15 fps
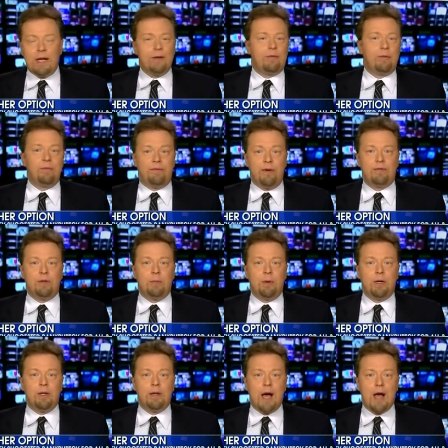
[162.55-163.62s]
gives them $50
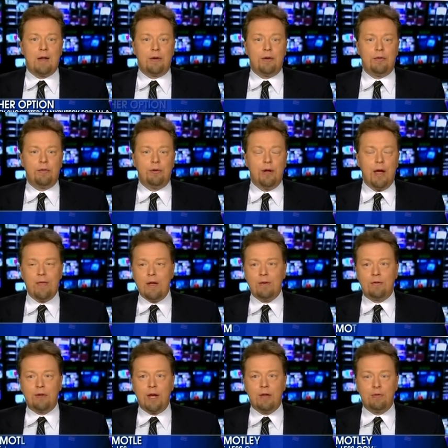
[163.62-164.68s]
billion, and then
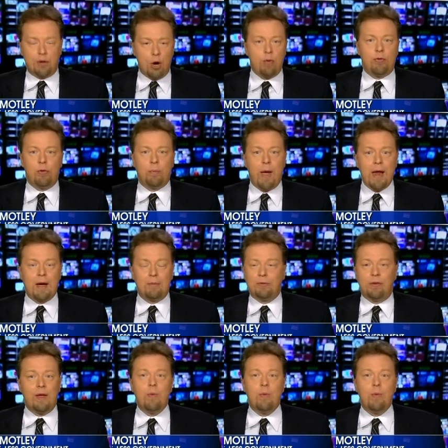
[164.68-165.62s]
says, go through bankruptcy.